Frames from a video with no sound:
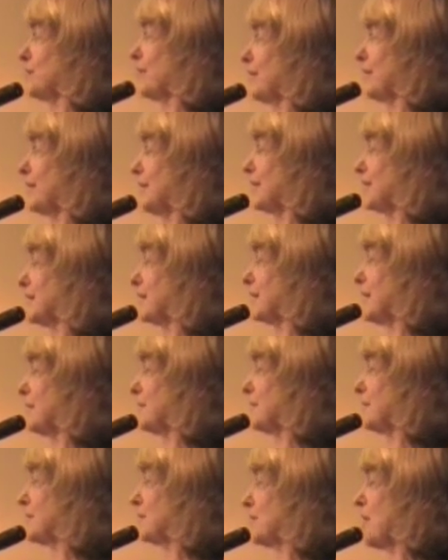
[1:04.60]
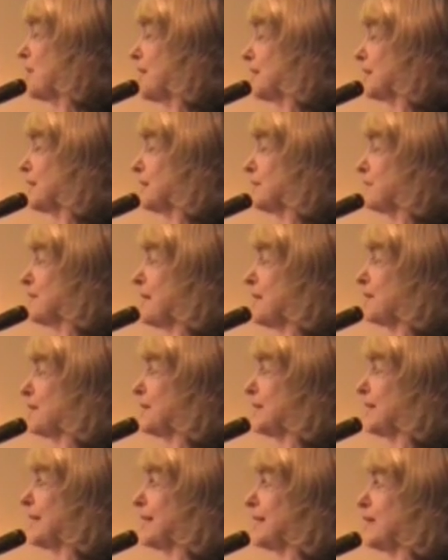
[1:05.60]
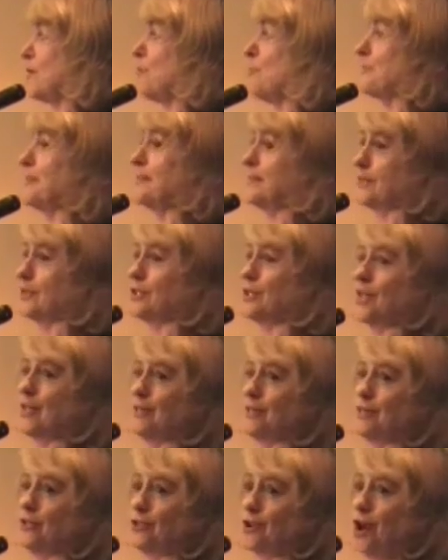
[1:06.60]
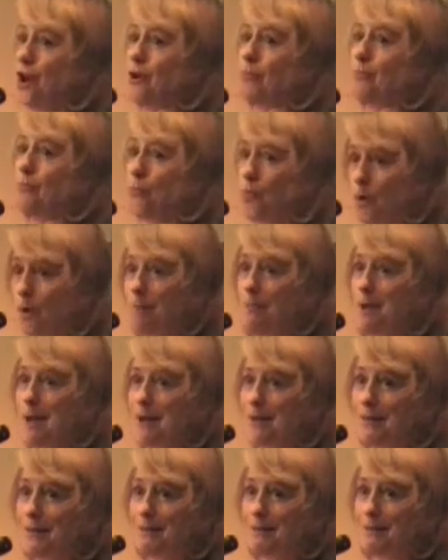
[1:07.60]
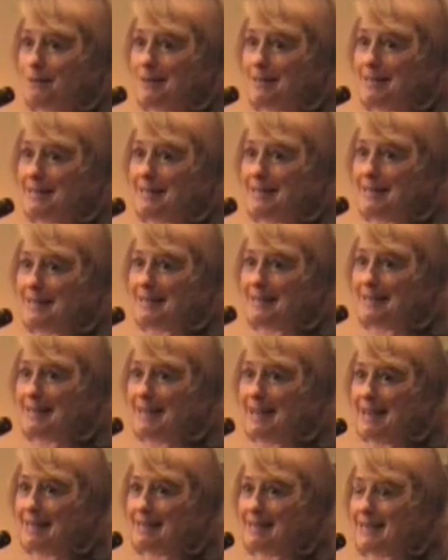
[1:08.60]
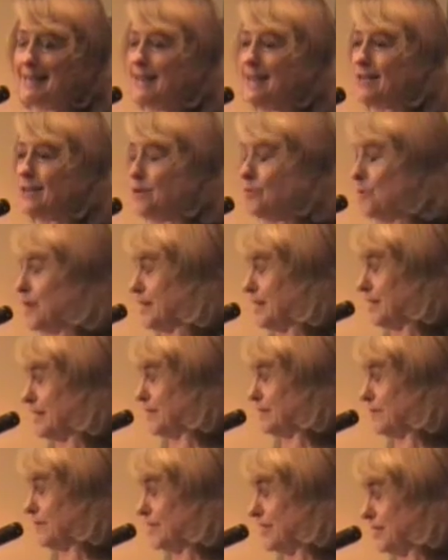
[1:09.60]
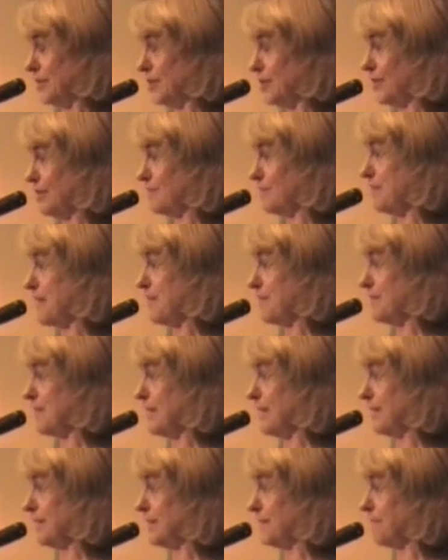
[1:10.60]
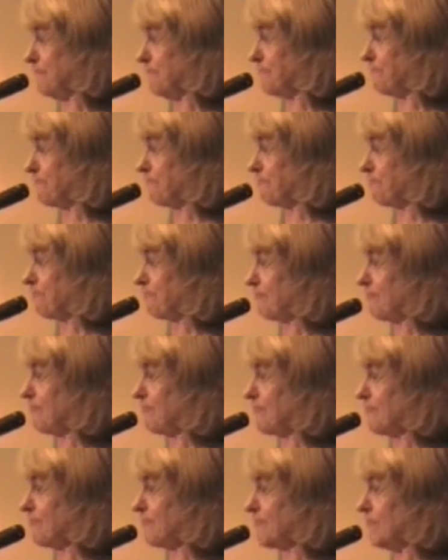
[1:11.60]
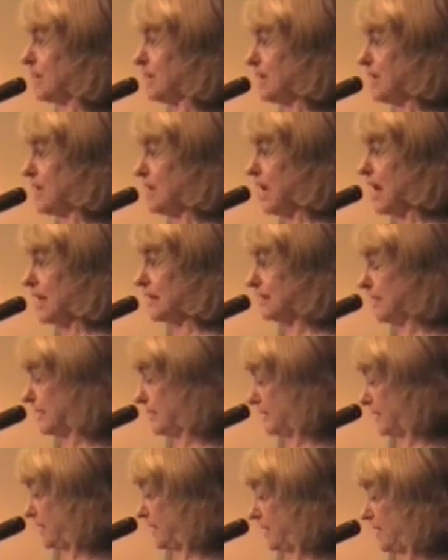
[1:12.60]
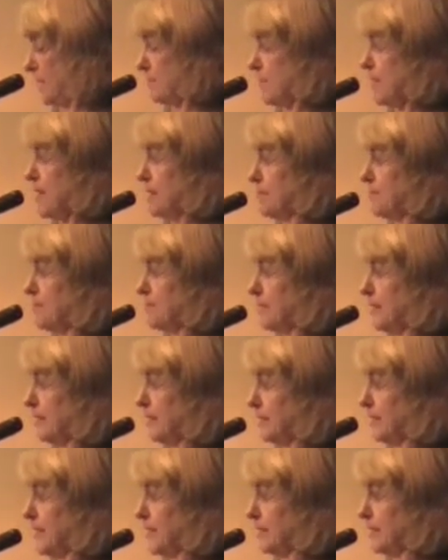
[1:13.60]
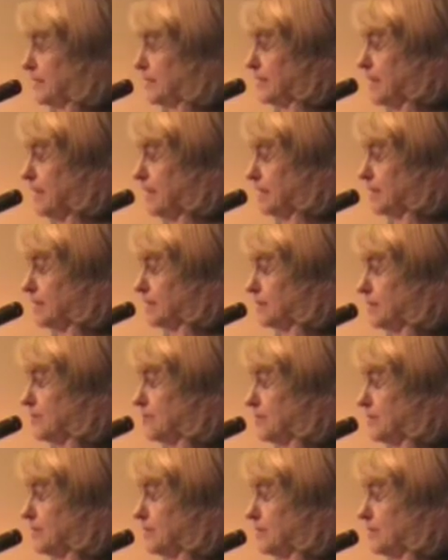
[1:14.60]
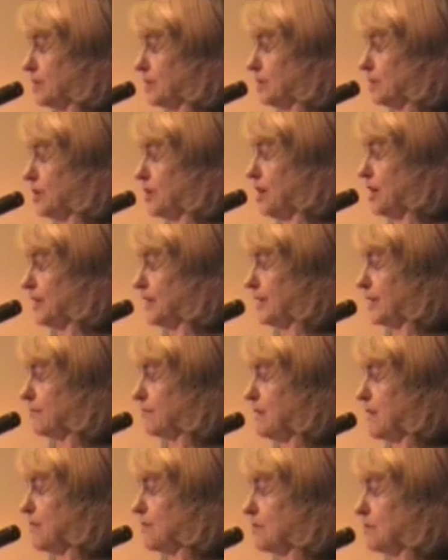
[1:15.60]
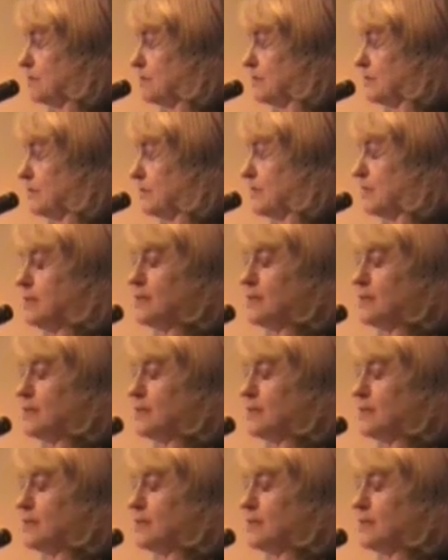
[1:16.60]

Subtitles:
bringing this up and talking about it, and I hope he gets a chance to talk more about it because it hasn't gotten quite enough attention in my mind. I'd like to sum up in the next slide a little bit, just talking about